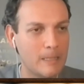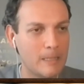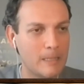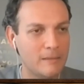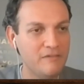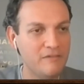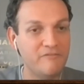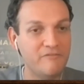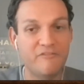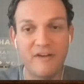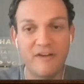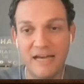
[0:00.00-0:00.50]

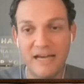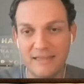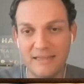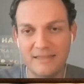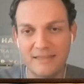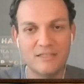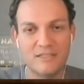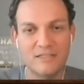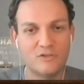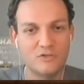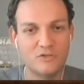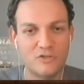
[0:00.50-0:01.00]

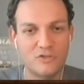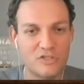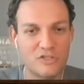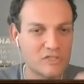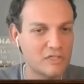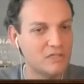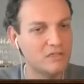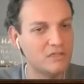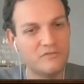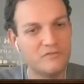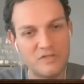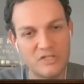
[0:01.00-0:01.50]
invited to
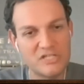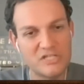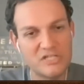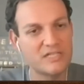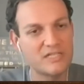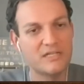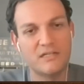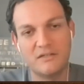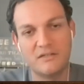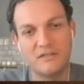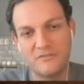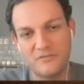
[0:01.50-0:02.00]
discover
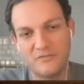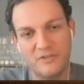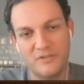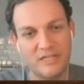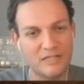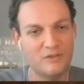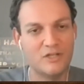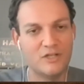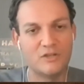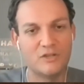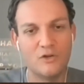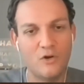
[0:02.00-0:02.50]
stuff, like
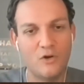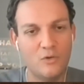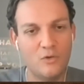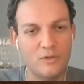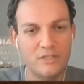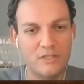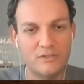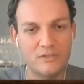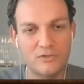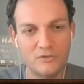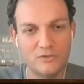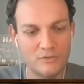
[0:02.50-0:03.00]
not
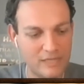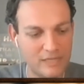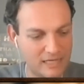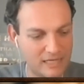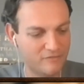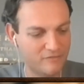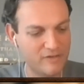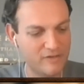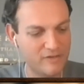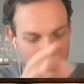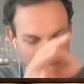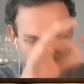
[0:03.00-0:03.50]
only to kind
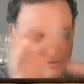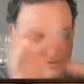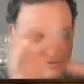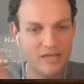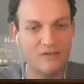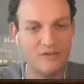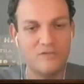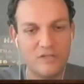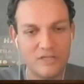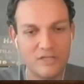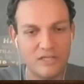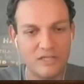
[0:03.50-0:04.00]
of having
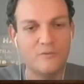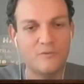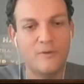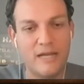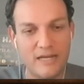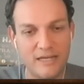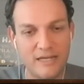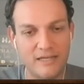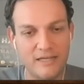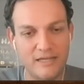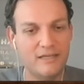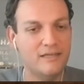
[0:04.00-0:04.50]
everything
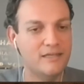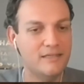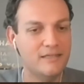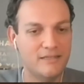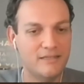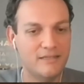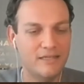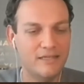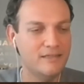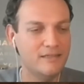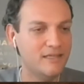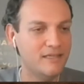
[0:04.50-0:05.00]
ready
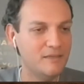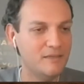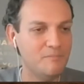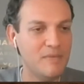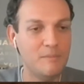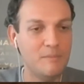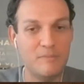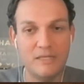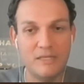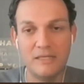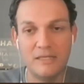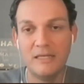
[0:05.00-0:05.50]
and
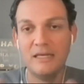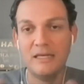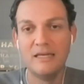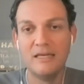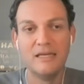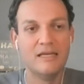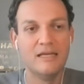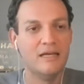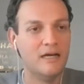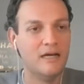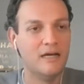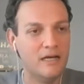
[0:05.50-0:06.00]
maybe
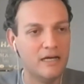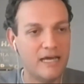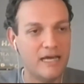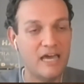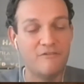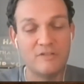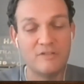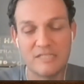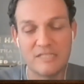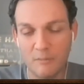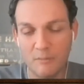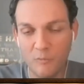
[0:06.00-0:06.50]

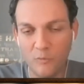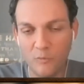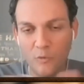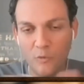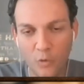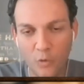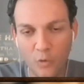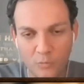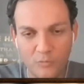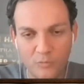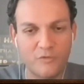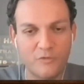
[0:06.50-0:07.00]
having some
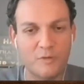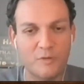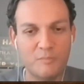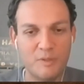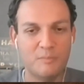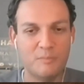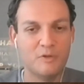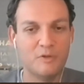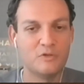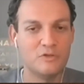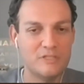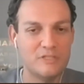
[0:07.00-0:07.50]
room for
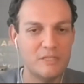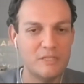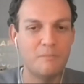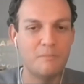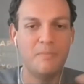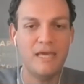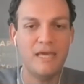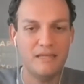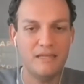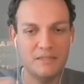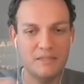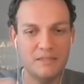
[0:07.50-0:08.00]
people to
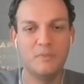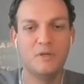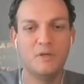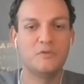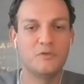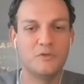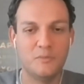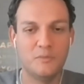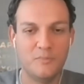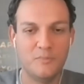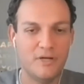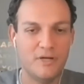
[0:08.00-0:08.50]
debate about
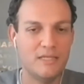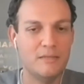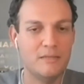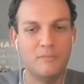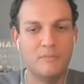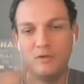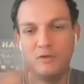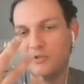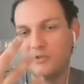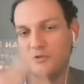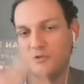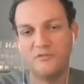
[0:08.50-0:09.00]
your brand,
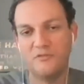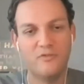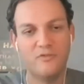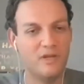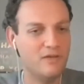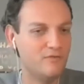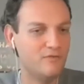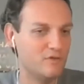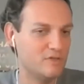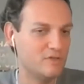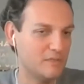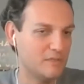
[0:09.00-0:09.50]
about your
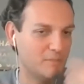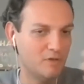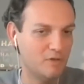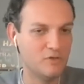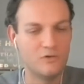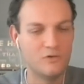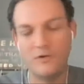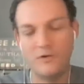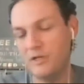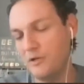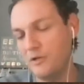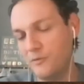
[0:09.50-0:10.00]
flavors, about
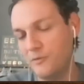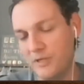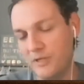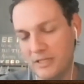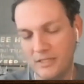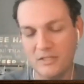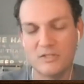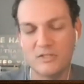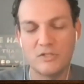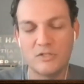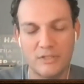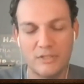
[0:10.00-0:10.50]
your
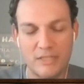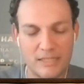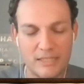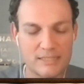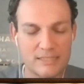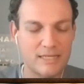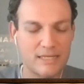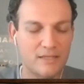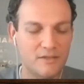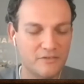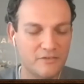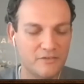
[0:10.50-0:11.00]
ingredients. So that's
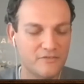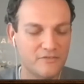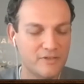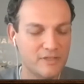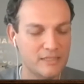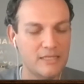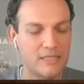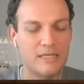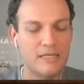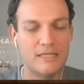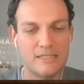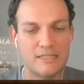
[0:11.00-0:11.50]
kind of
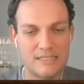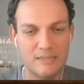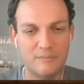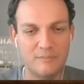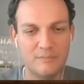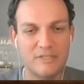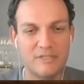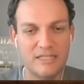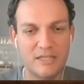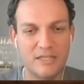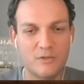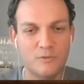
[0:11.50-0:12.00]

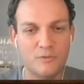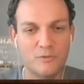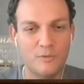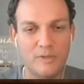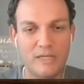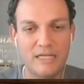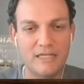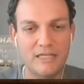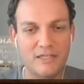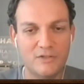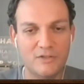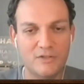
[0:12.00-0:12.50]
something that we
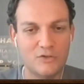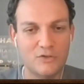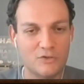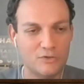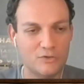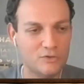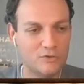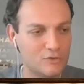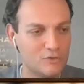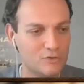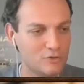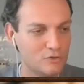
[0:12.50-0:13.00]
really need
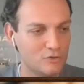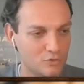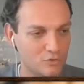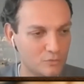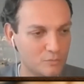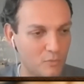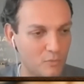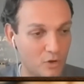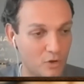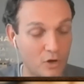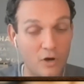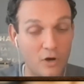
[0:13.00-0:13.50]
to do
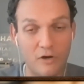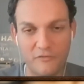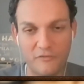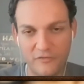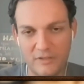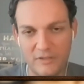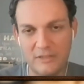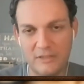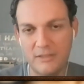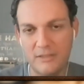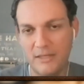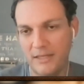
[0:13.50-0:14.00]
more
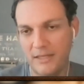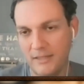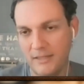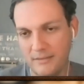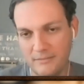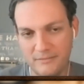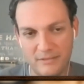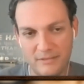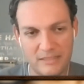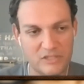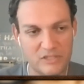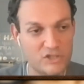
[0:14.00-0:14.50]
often.
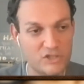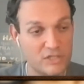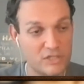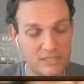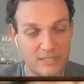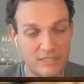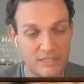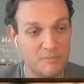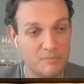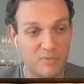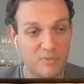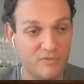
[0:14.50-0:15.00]
And it's just the
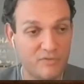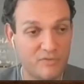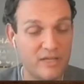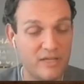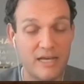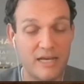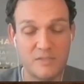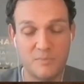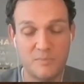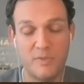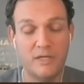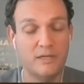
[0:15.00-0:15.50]
tip the
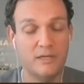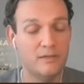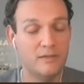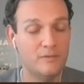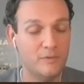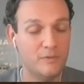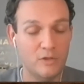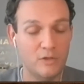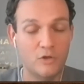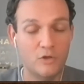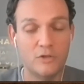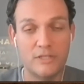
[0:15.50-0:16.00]
iceberg.
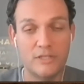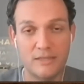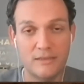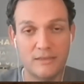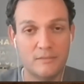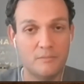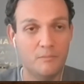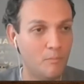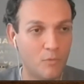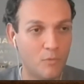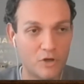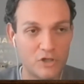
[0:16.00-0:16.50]
We know that
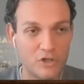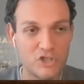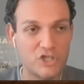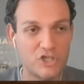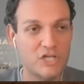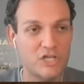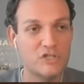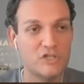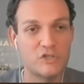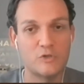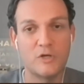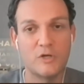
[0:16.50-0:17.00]
more
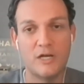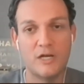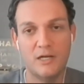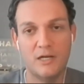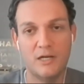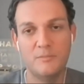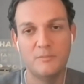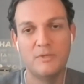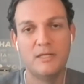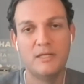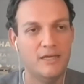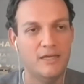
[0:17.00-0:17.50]
change to
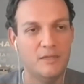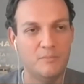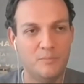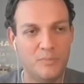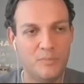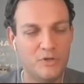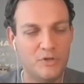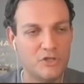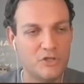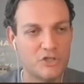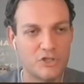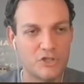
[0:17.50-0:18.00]
come, and
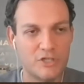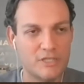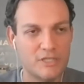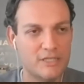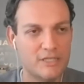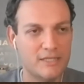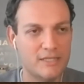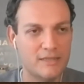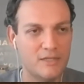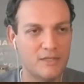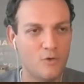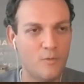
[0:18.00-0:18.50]
pretty sure
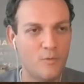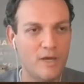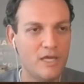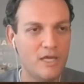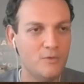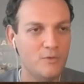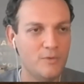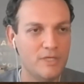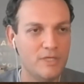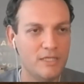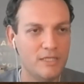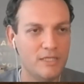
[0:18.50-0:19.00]
that the way
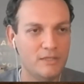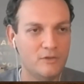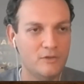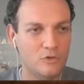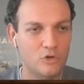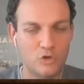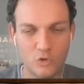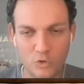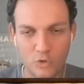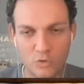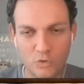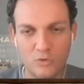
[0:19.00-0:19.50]
we
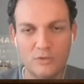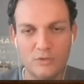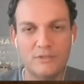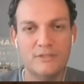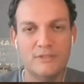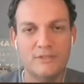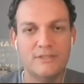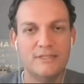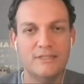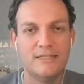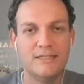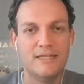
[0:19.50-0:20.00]
do
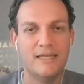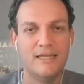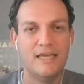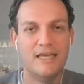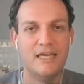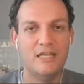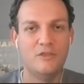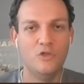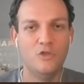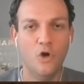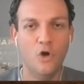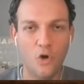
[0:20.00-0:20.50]

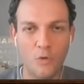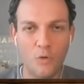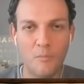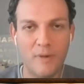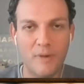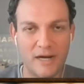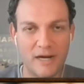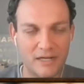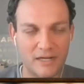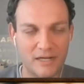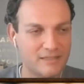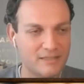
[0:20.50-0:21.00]
and know
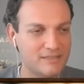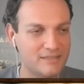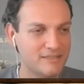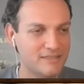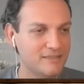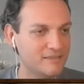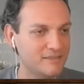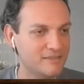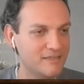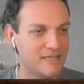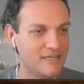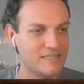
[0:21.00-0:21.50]
marketing
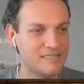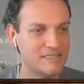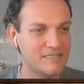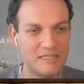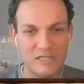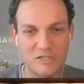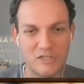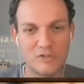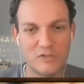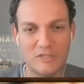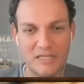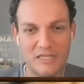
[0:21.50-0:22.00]
as it
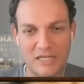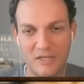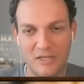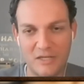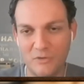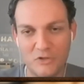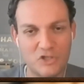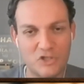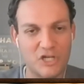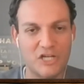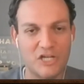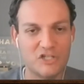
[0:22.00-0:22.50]
is today will
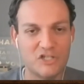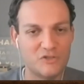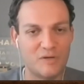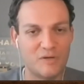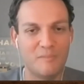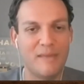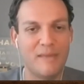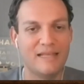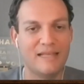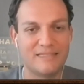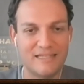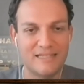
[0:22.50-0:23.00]
change
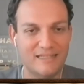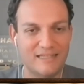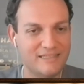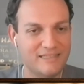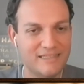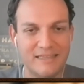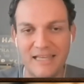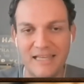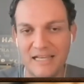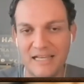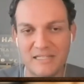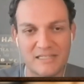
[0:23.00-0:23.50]
dramatically in the
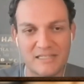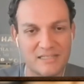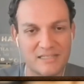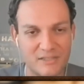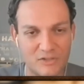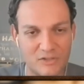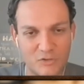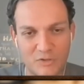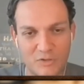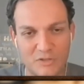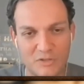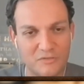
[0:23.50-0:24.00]
next
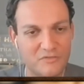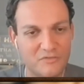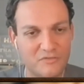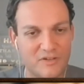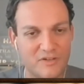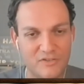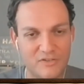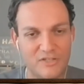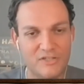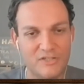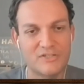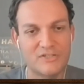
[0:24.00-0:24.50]
3 to
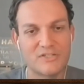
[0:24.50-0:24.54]
5 years.